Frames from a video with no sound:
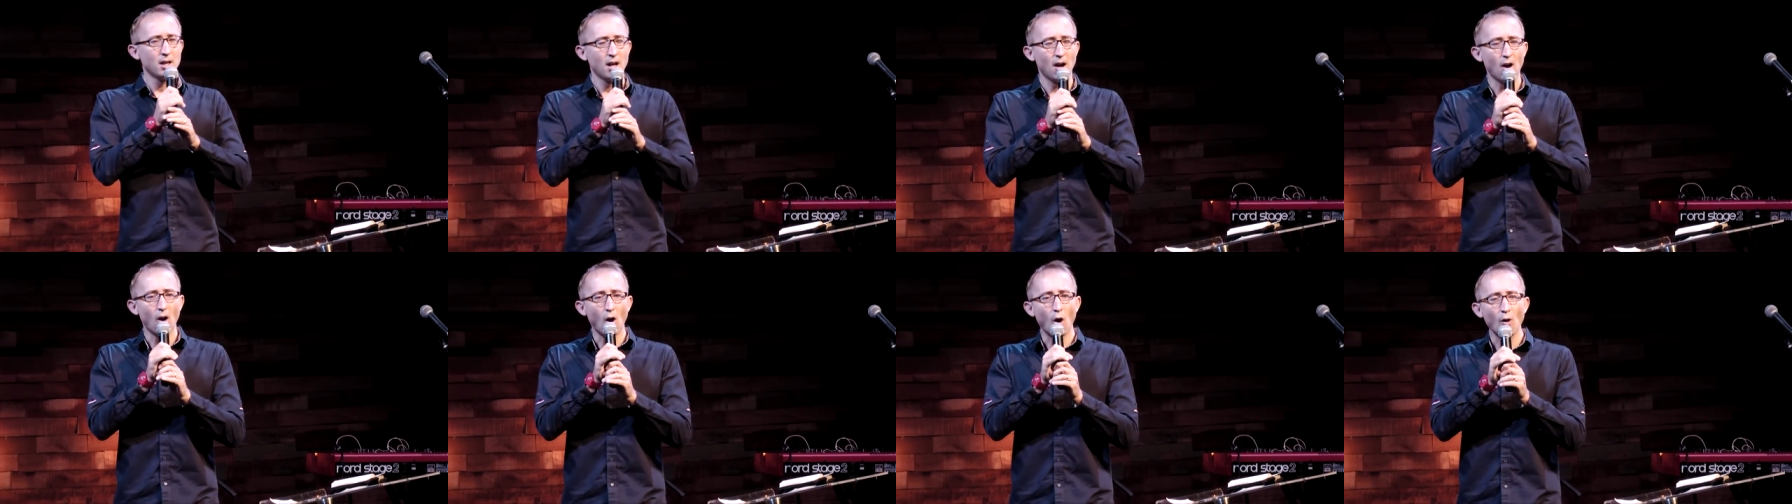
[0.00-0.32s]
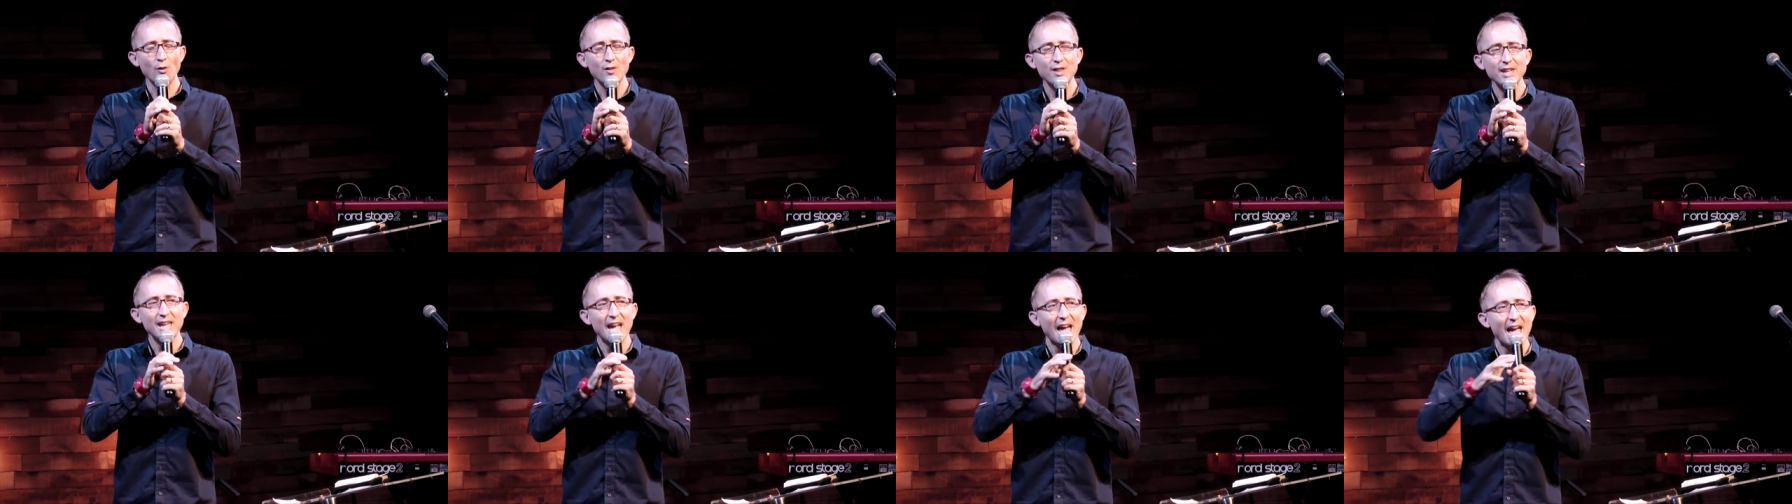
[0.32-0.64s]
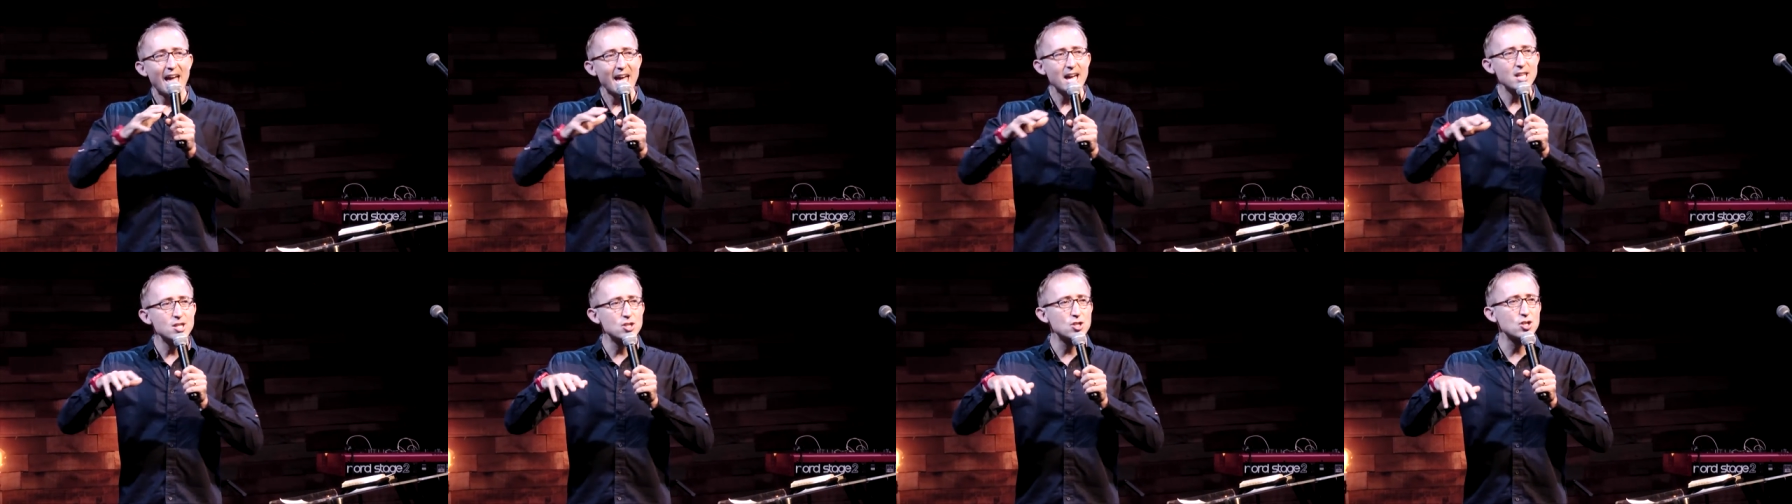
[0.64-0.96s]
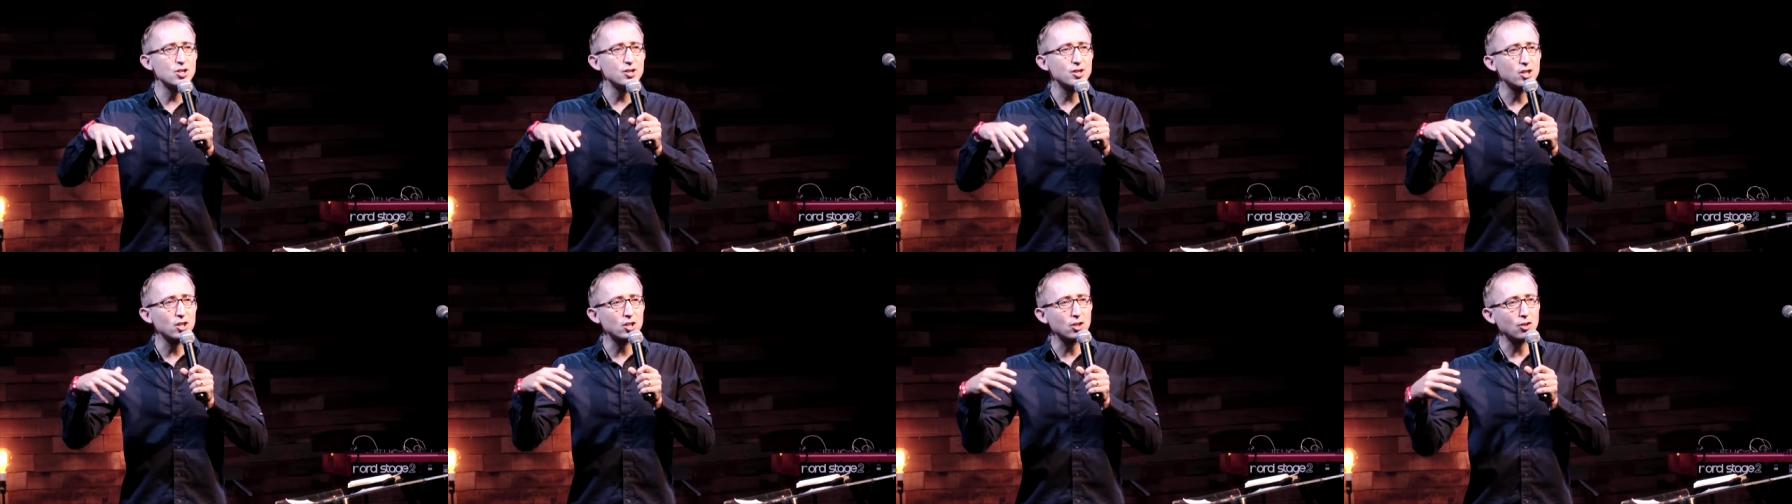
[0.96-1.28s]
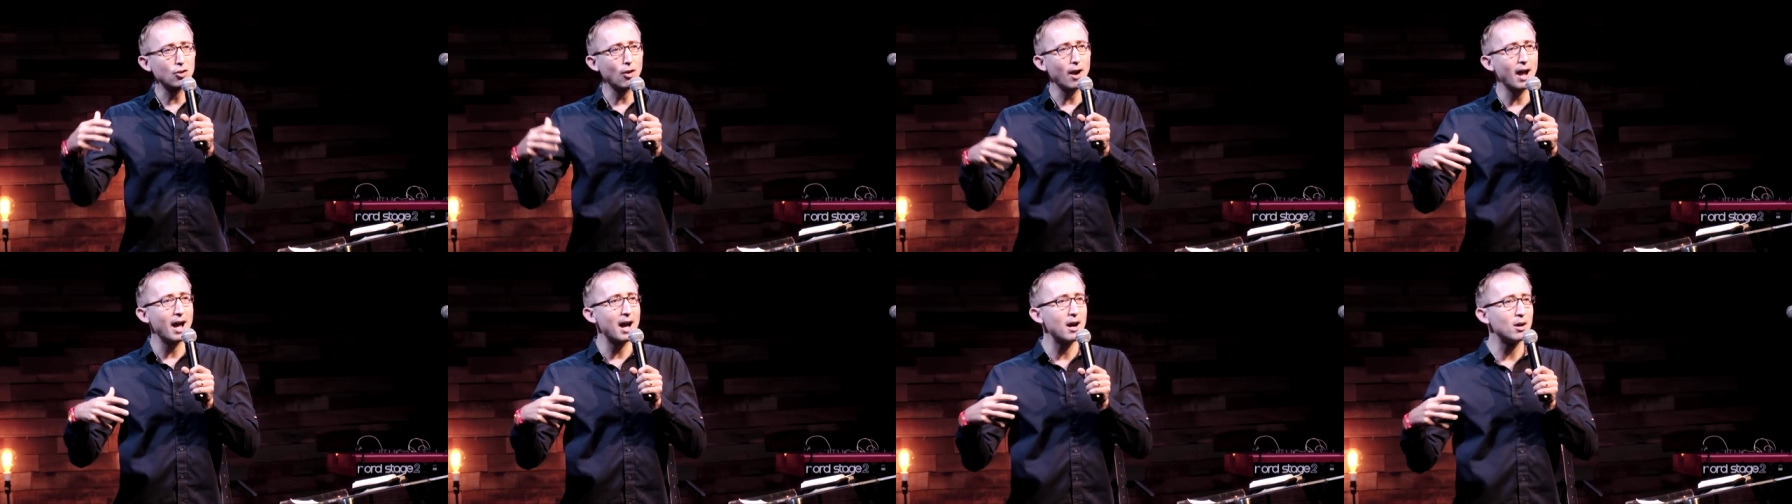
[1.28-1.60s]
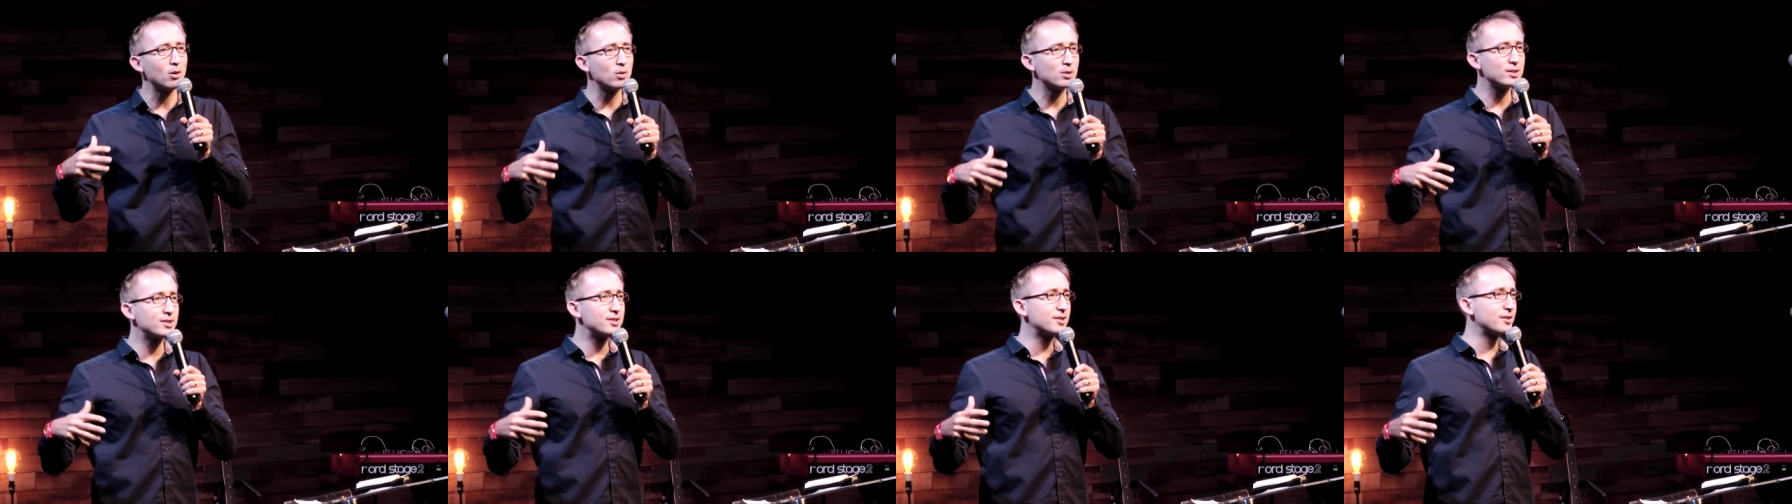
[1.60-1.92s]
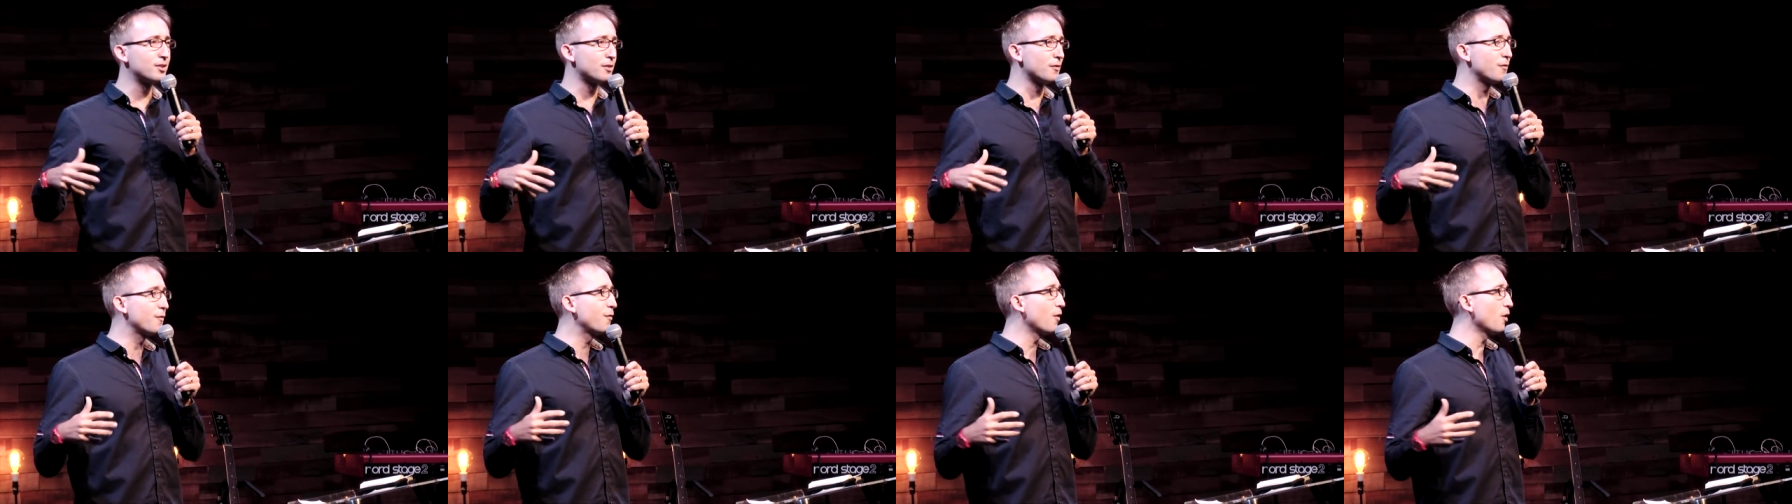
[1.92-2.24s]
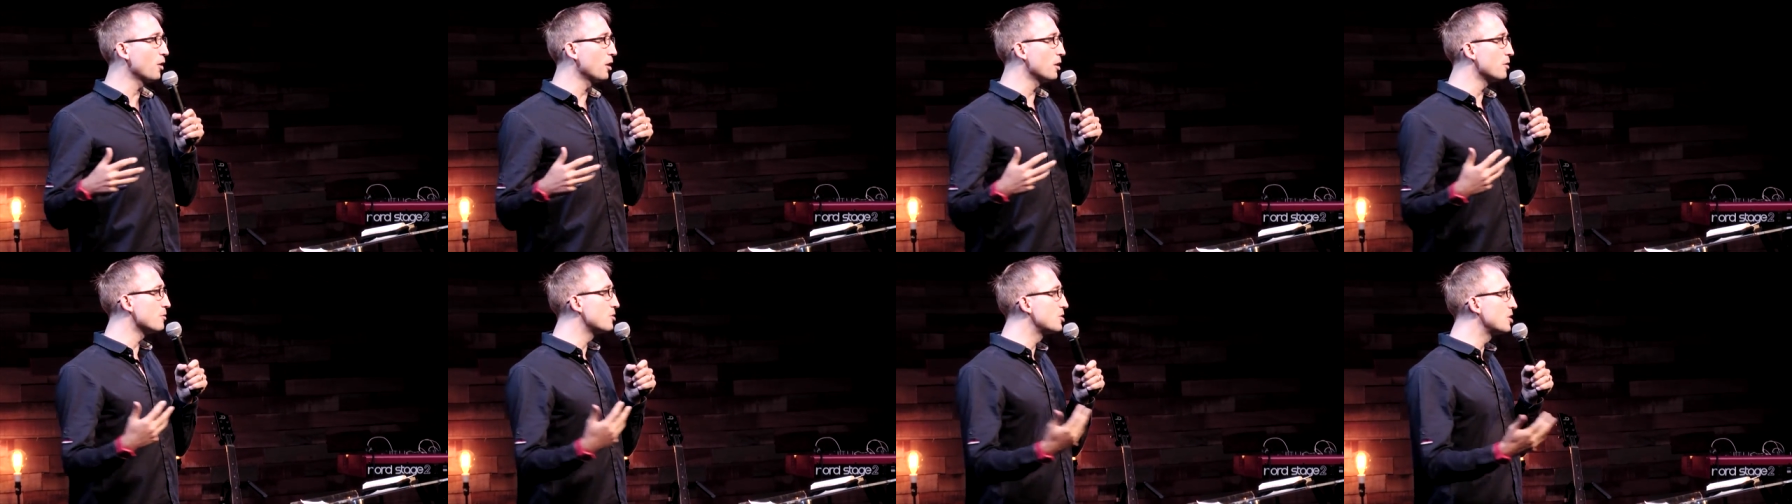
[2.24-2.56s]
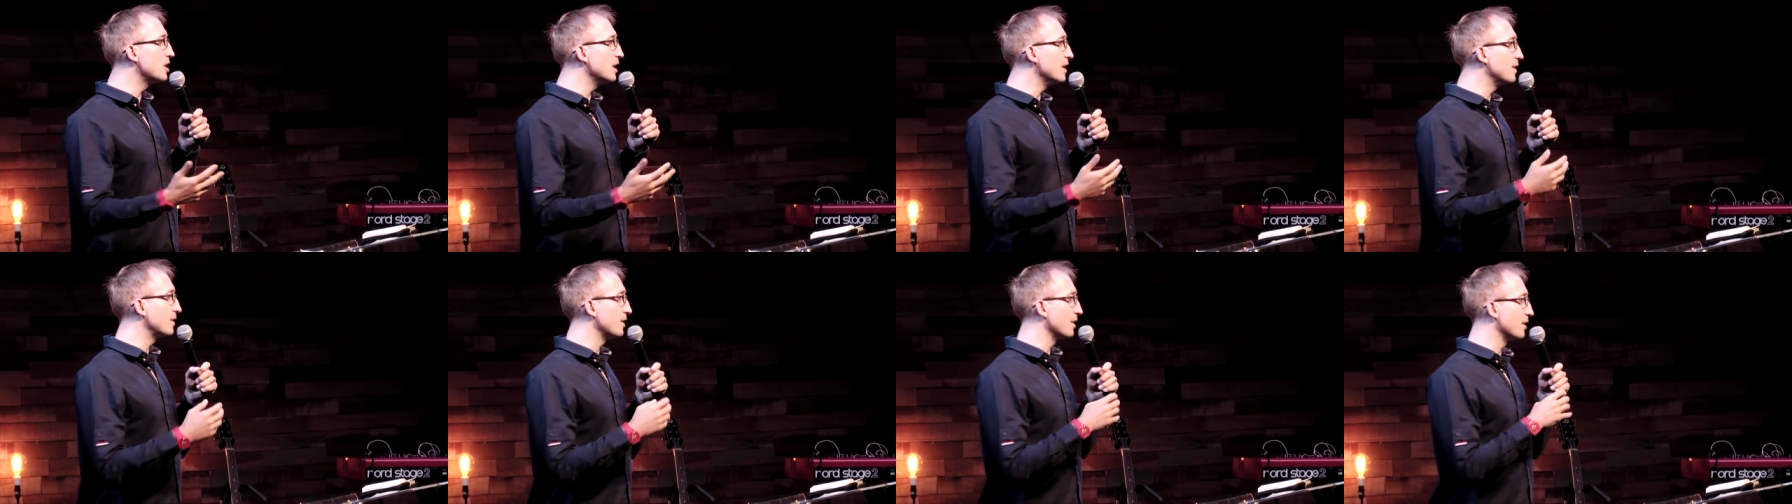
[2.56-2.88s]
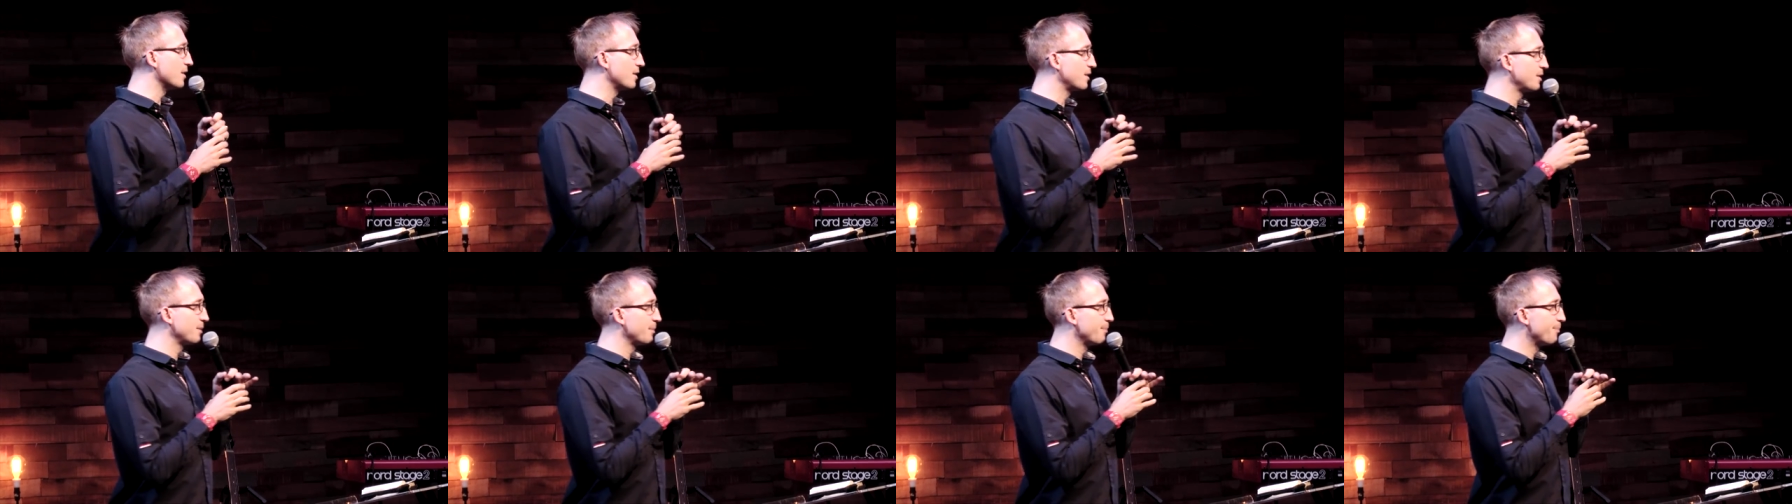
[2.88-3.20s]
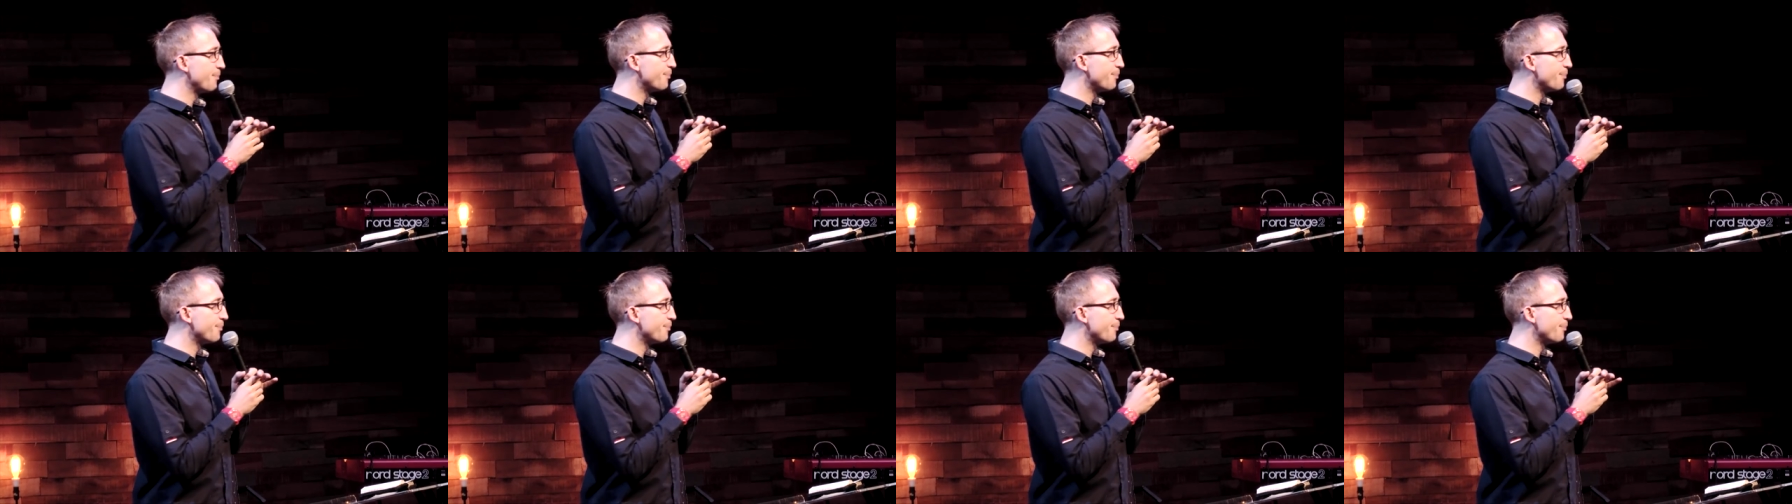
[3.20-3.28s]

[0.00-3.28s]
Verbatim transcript: on the edge of the crowds that followed Jesus.